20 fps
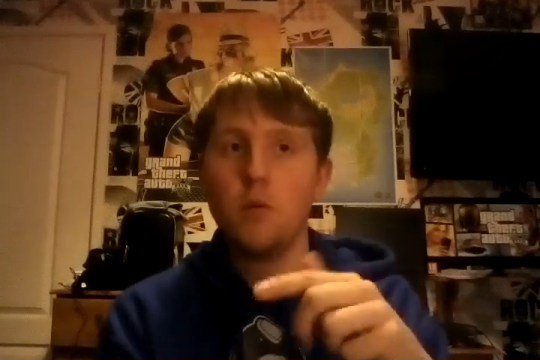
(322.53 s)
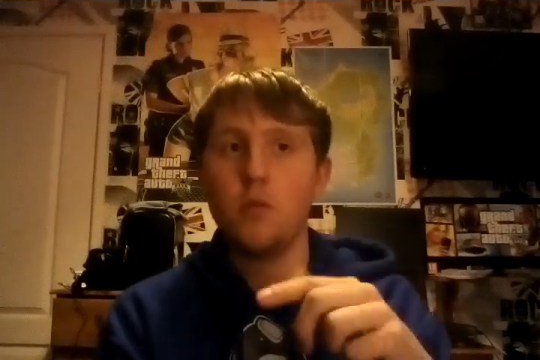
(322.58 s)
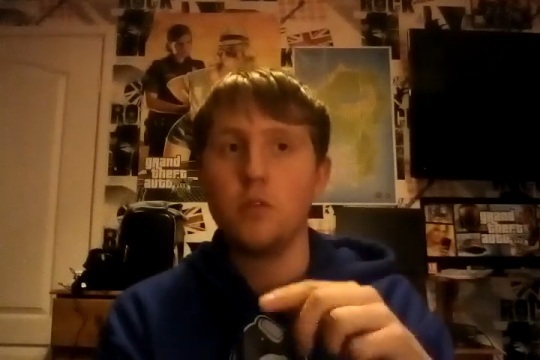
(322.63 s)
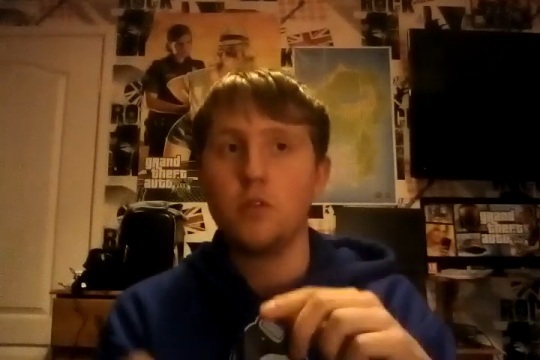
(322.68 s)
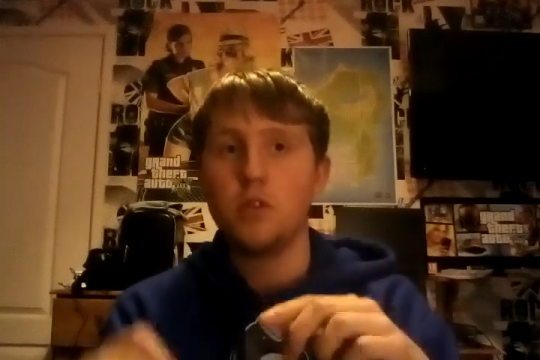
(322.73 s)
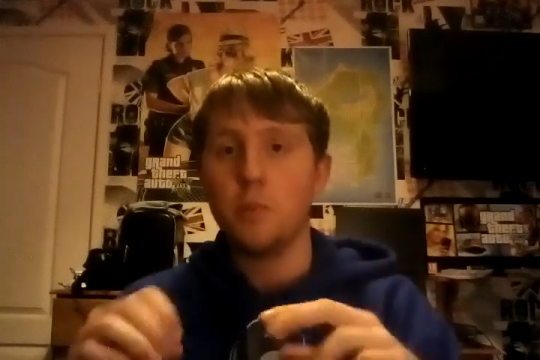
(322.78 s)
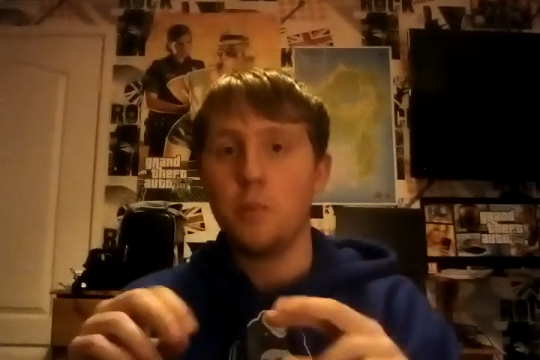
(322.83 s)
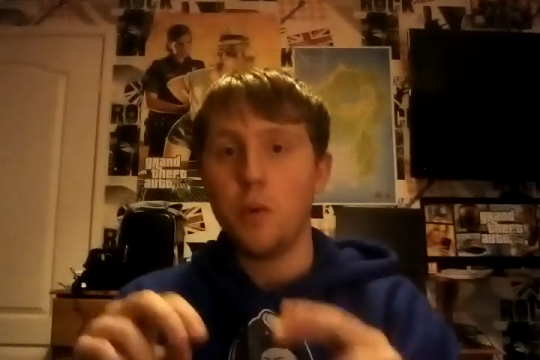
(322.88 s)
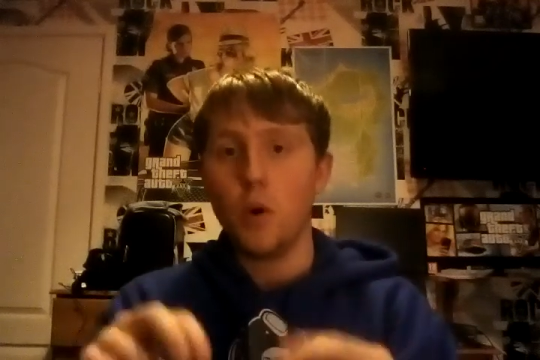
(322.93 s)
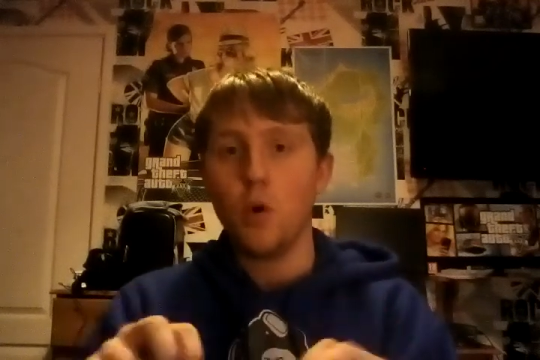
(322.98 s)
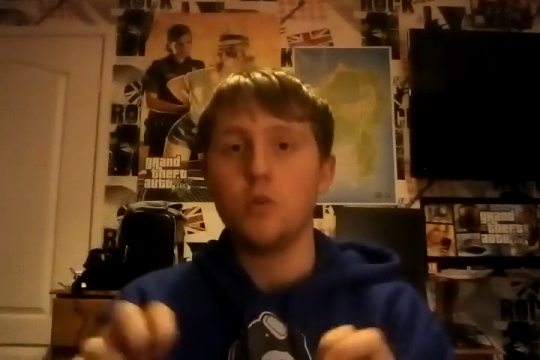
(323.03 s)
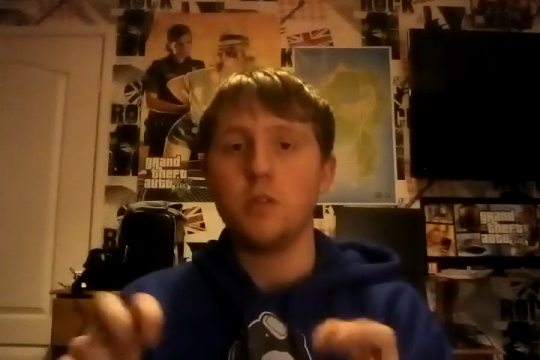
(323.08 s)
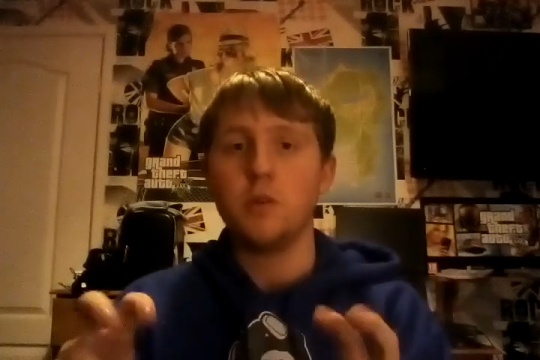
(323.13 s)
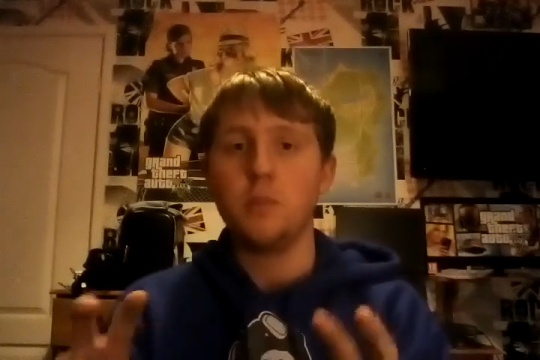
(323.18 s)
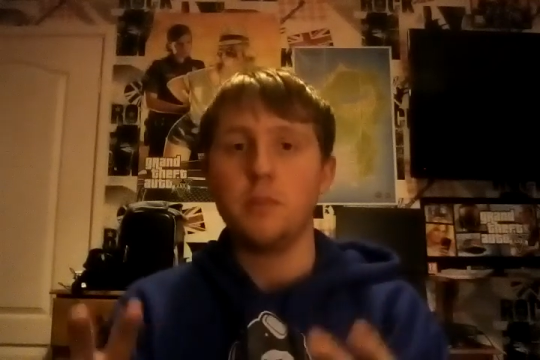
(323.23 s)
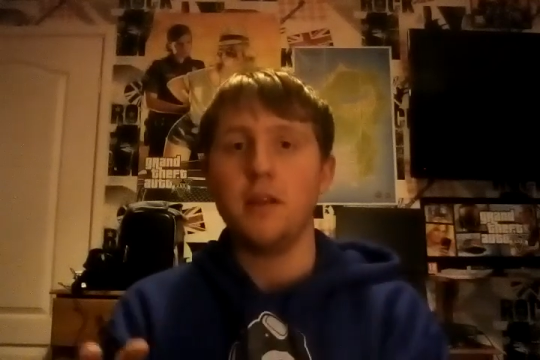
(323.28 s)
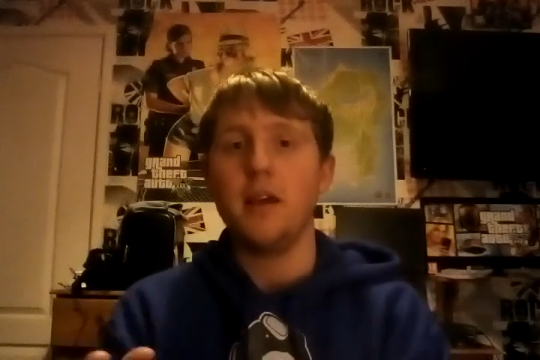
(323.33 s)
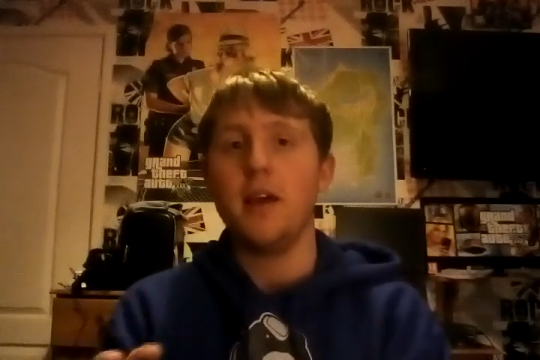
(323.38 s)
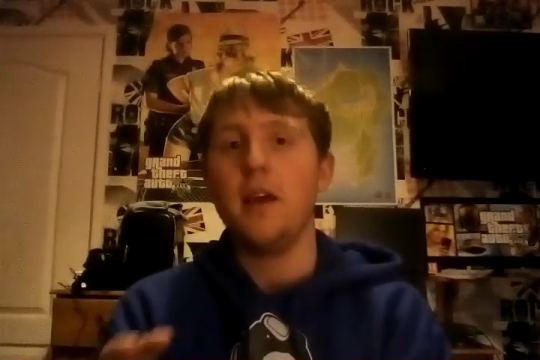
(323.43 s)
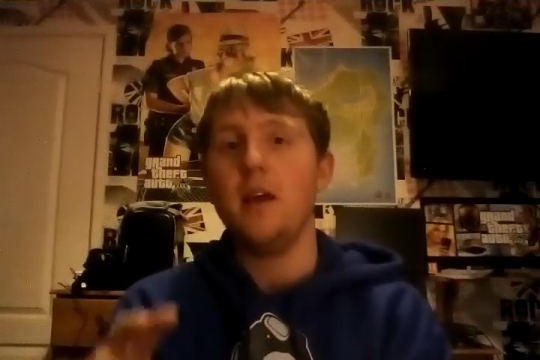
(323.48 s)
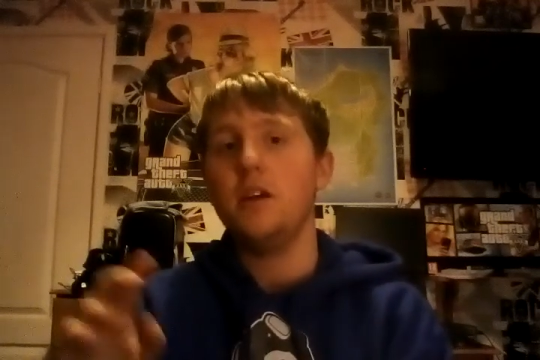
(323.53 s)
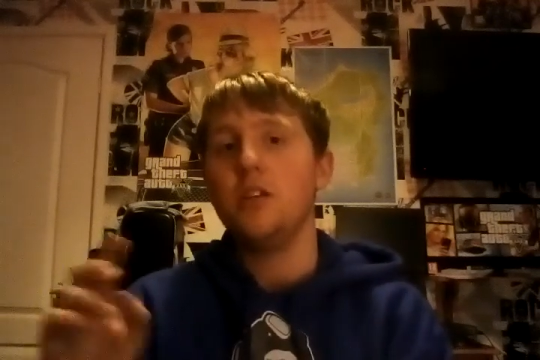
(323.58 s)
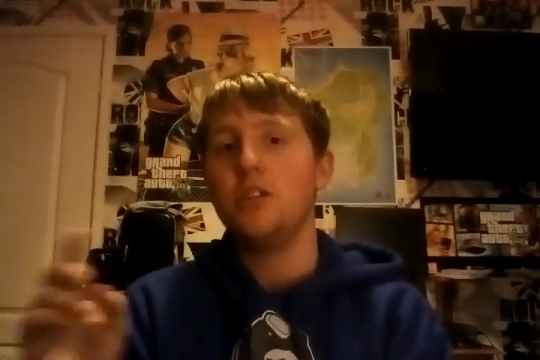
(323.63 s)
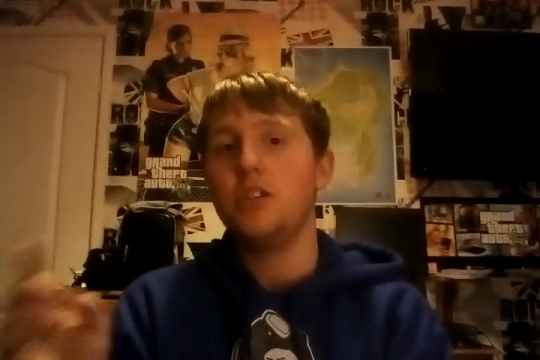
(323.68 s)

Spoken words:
supposedly